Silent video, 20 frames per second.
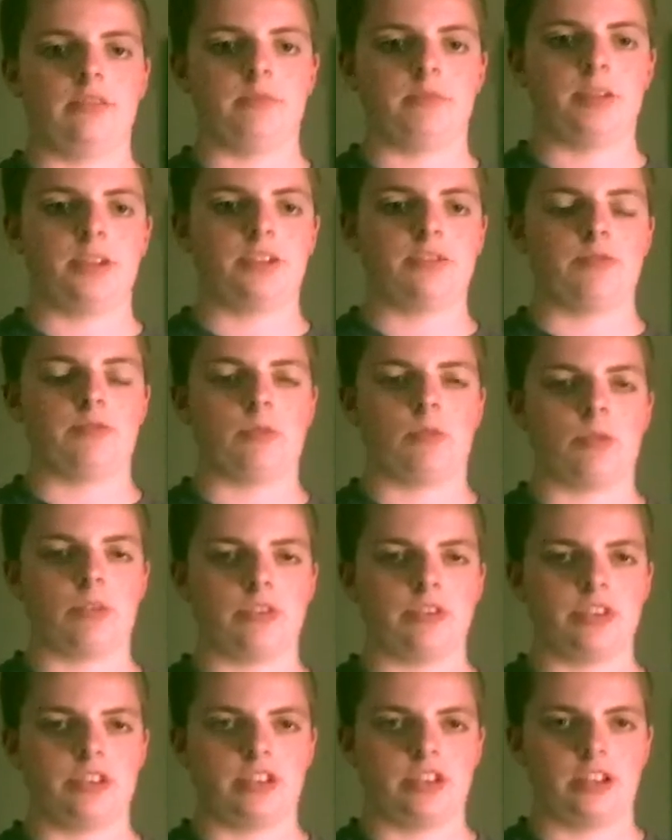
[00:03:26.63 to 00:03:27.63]
Pigeon
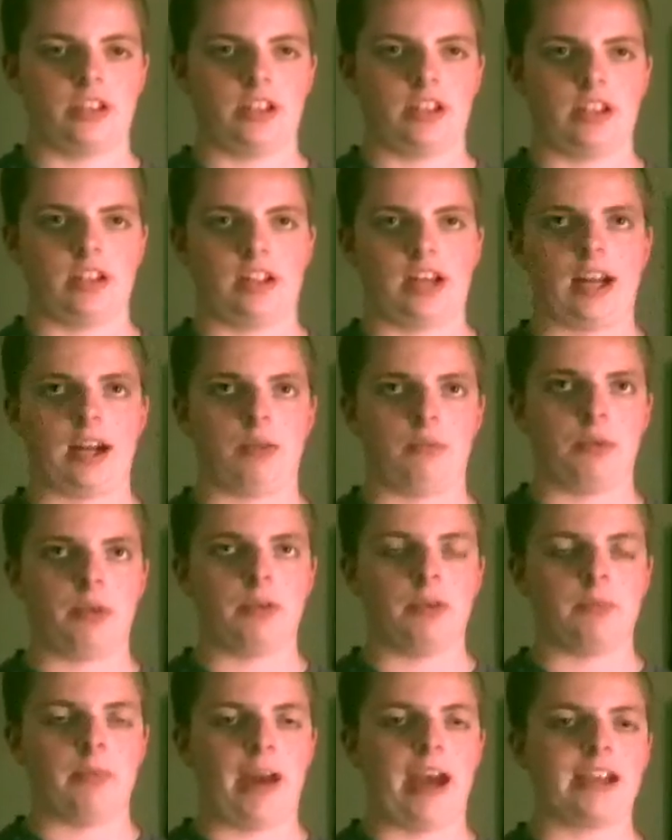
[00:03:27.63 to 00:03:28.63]
Forge. We
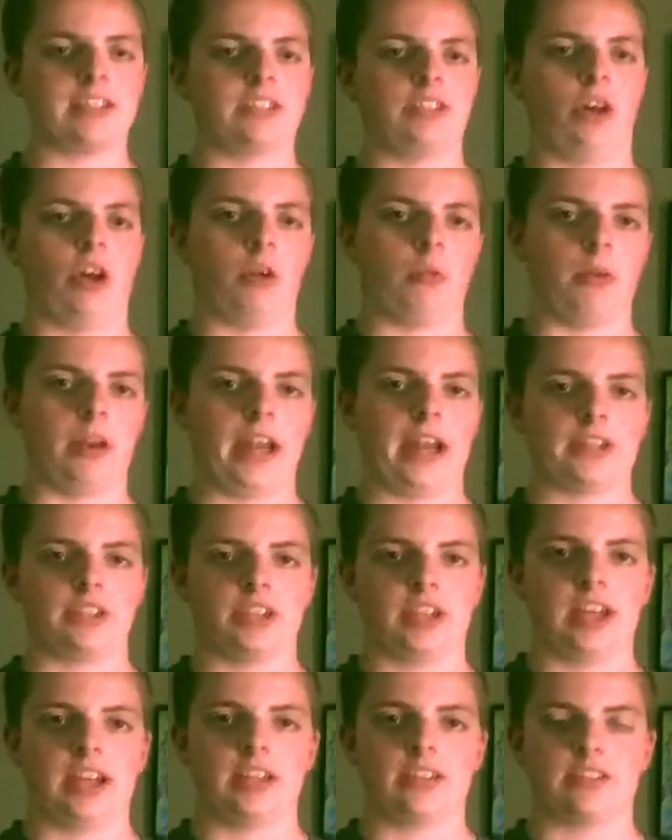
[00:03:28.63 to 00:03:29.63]
went past Dollywood,
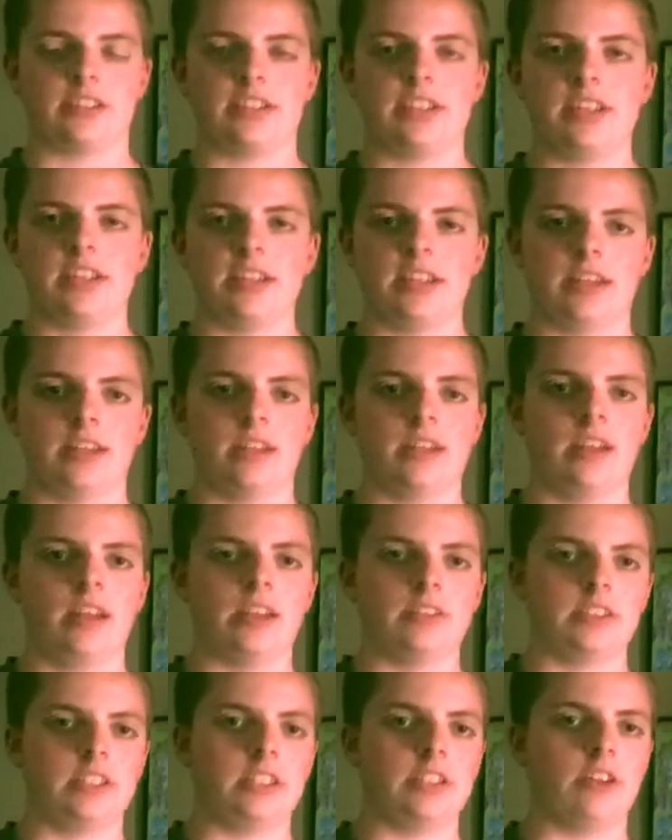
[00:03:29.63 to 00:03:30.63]
actually. I got to see
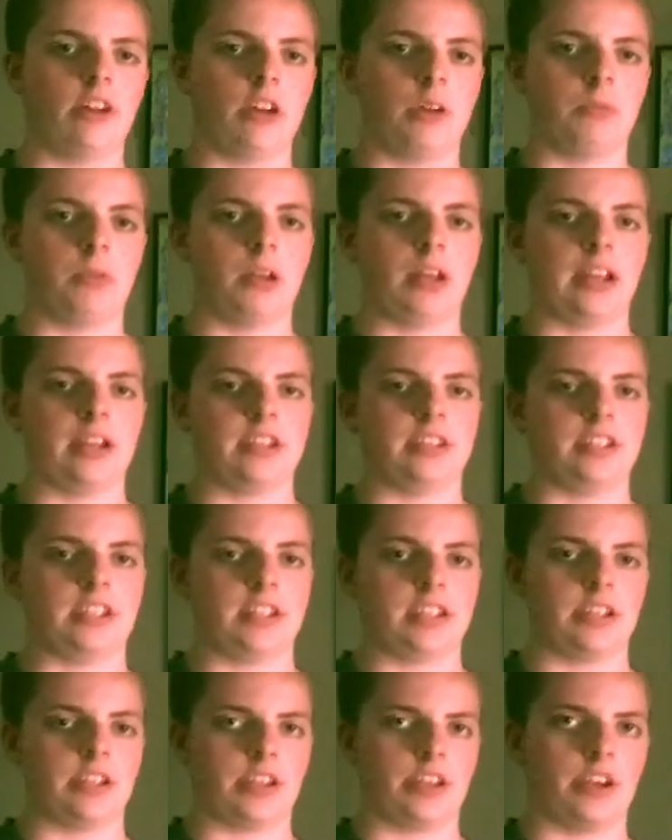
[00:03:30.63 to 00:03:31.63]
Dollywood. I just
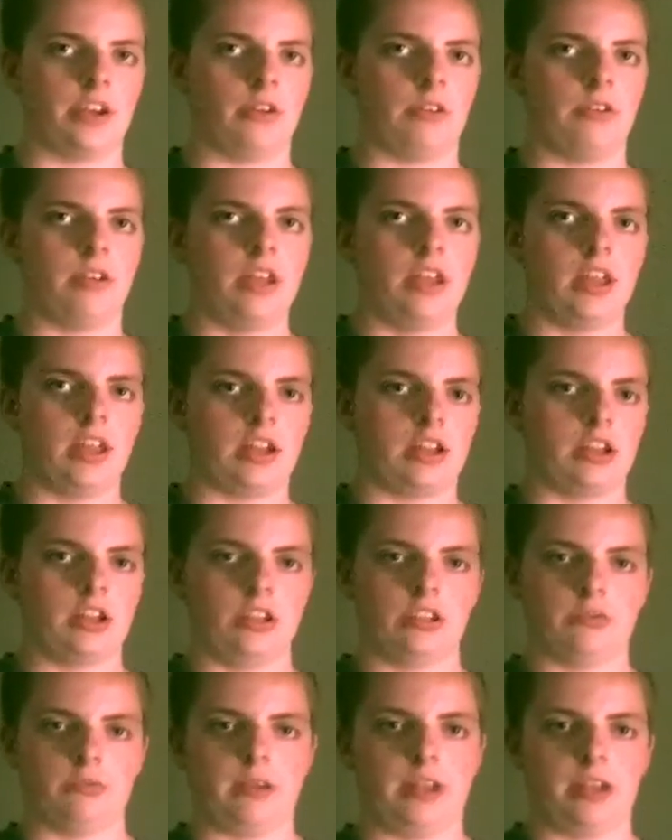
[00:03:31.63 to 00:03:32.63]
didn't get to go
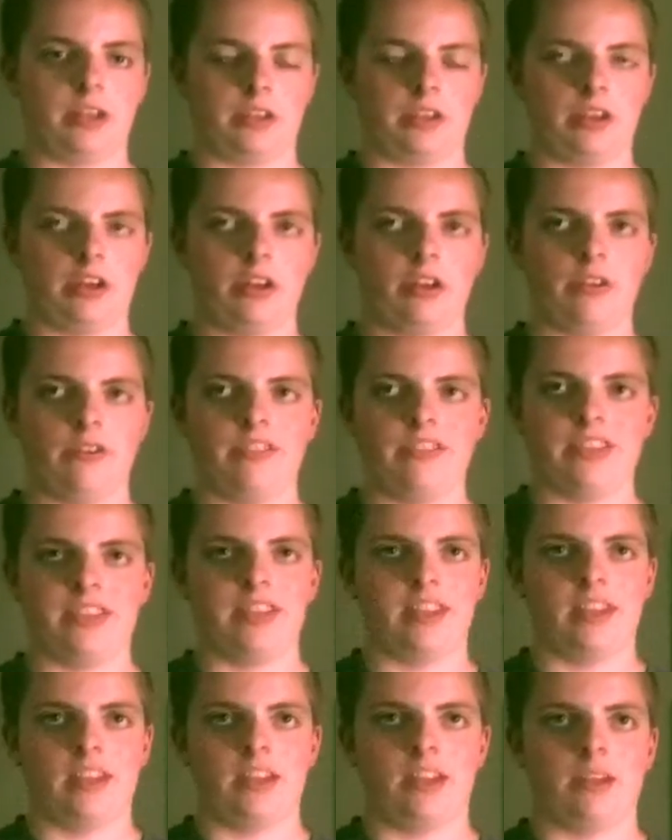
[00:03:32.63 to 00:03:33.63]
because we had to go
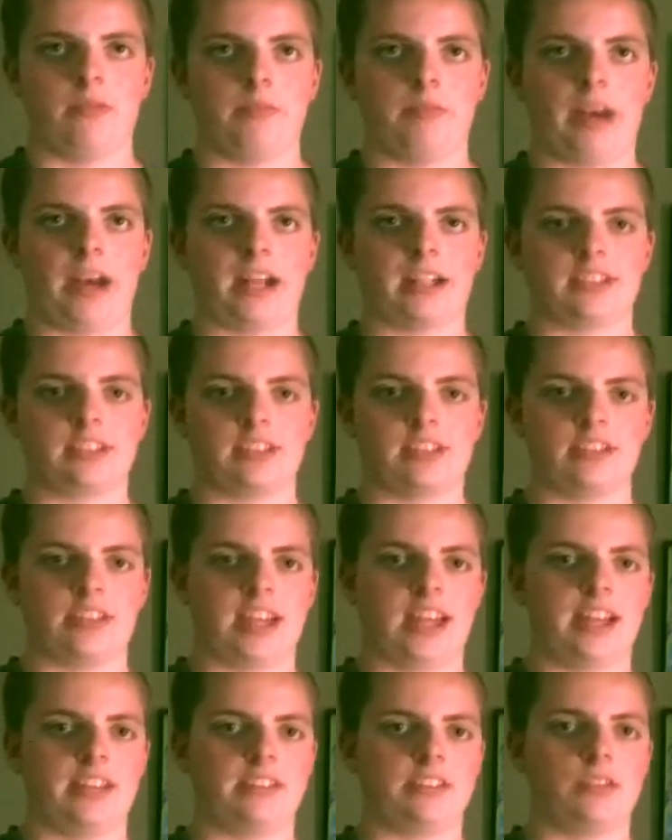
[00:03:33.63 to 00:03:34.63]
back because I
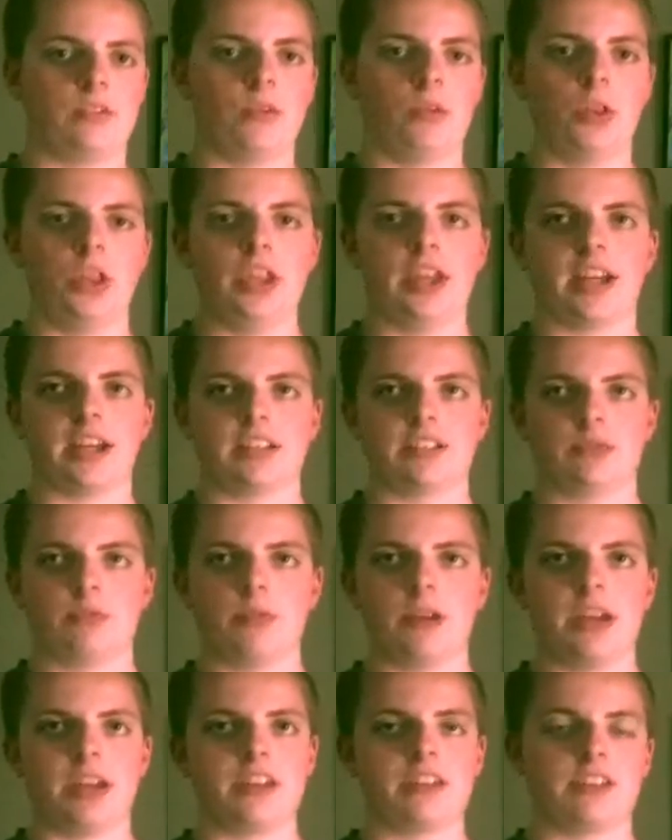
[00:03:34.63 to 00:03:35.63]
had school the next
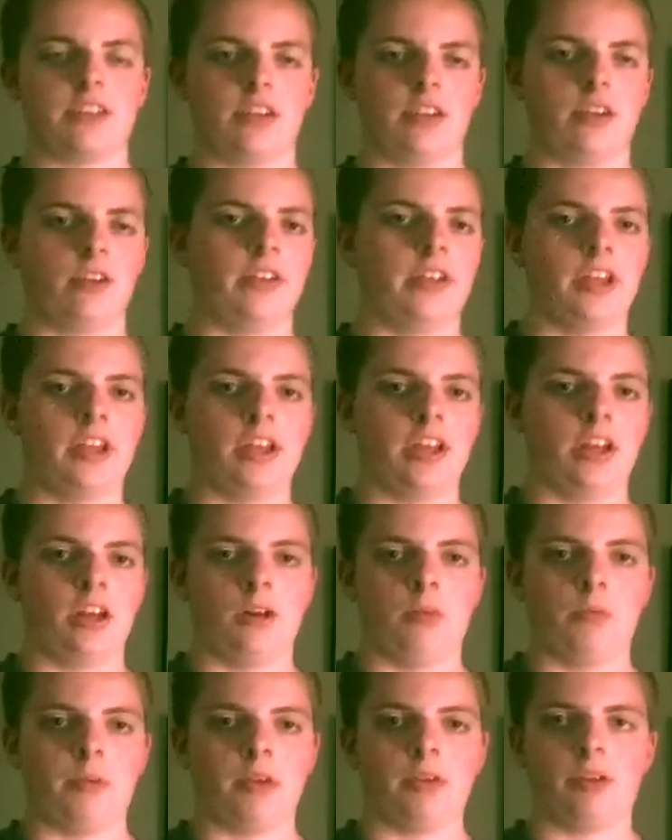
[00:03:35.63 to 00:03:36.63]
week, so
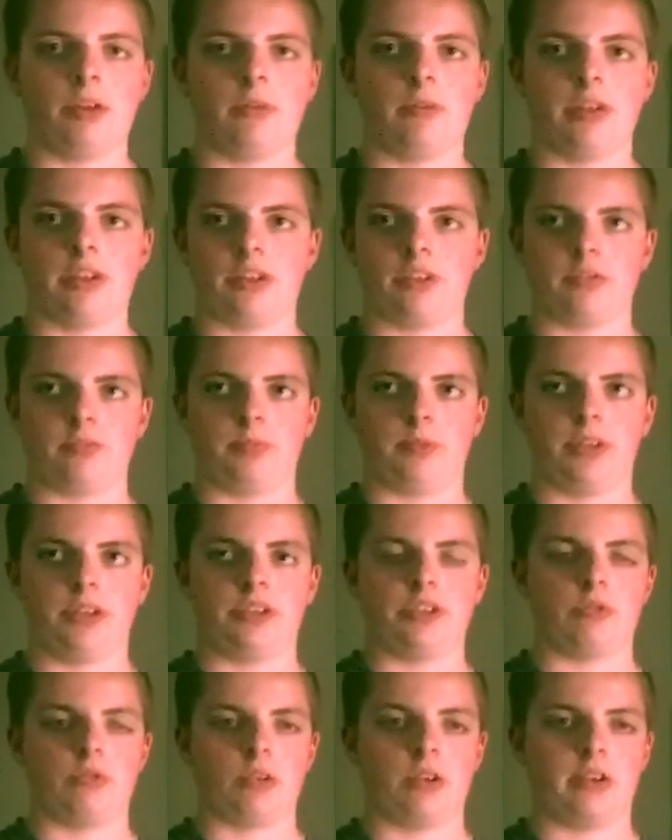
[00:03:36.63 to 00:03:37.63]
we only went pretty
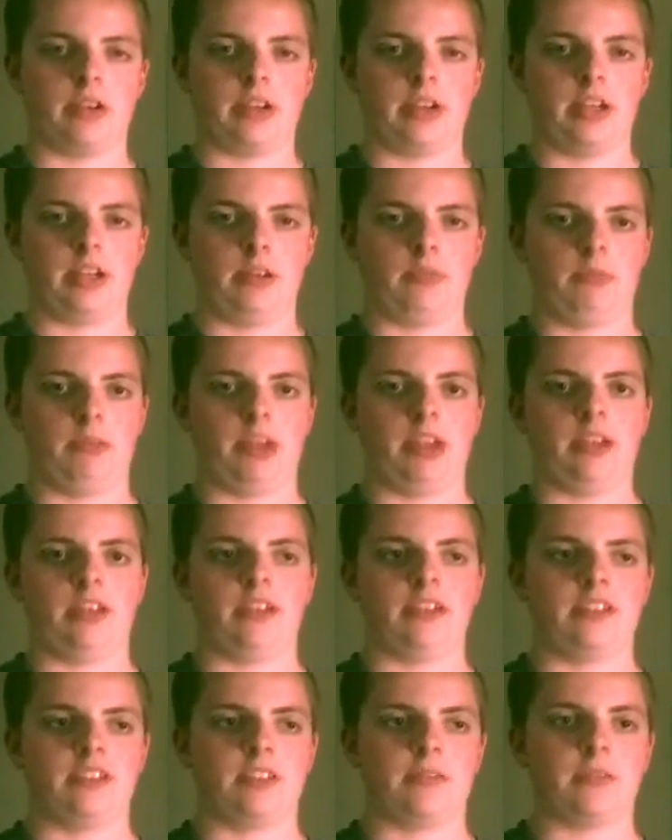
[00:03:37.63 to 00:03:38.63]
short, and we
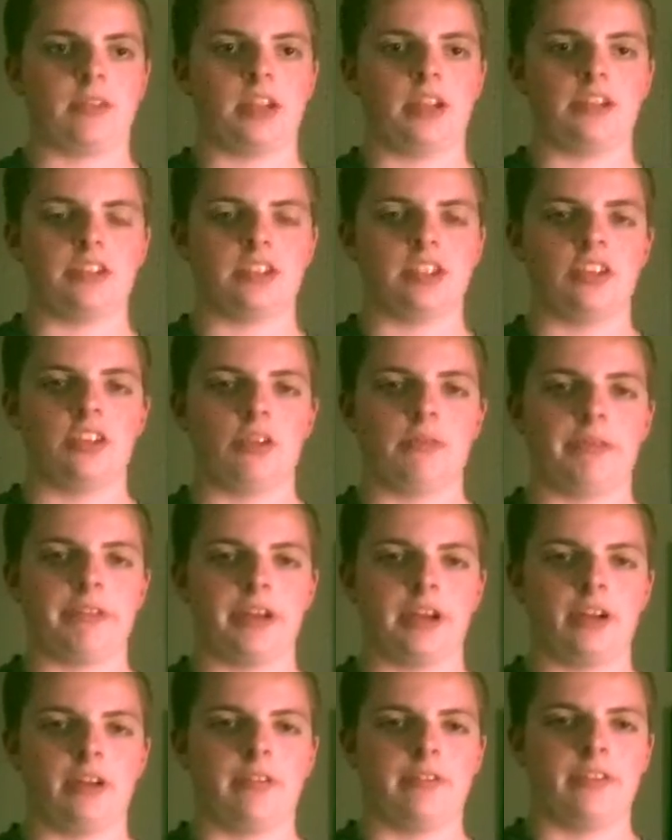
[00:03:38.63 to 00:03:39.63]
had something else to do up
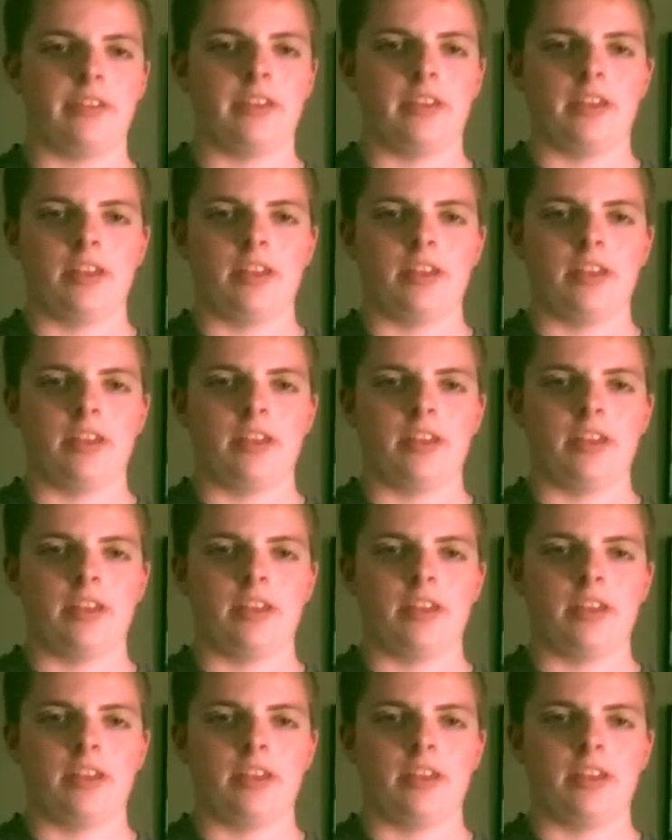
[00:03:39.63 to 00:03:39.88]
there.